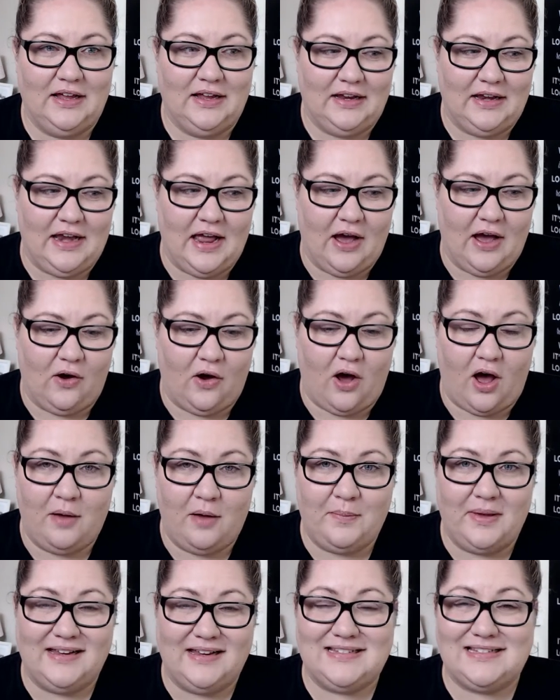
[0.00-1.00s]
Now I
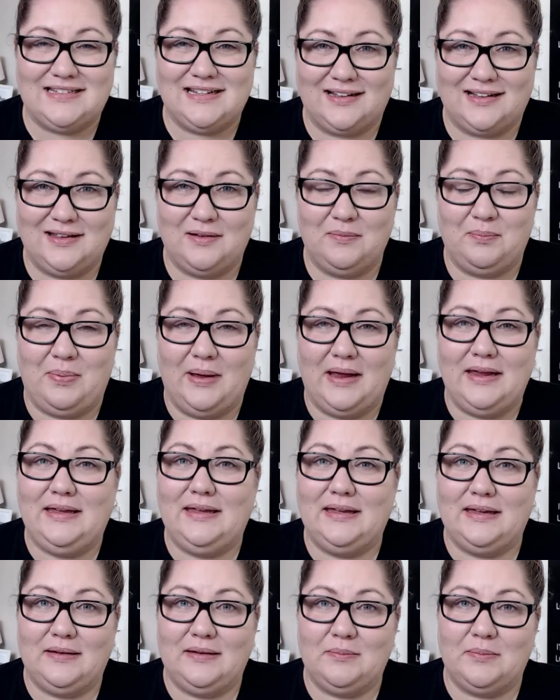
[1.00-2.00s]
may suck at
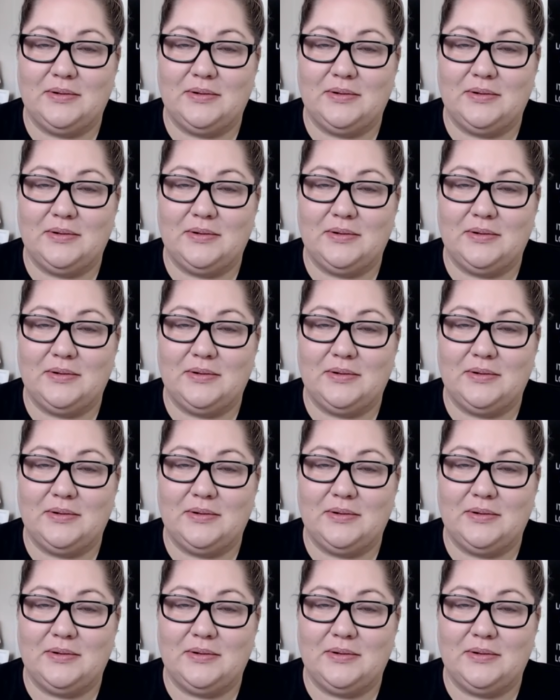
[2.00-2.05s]
baking,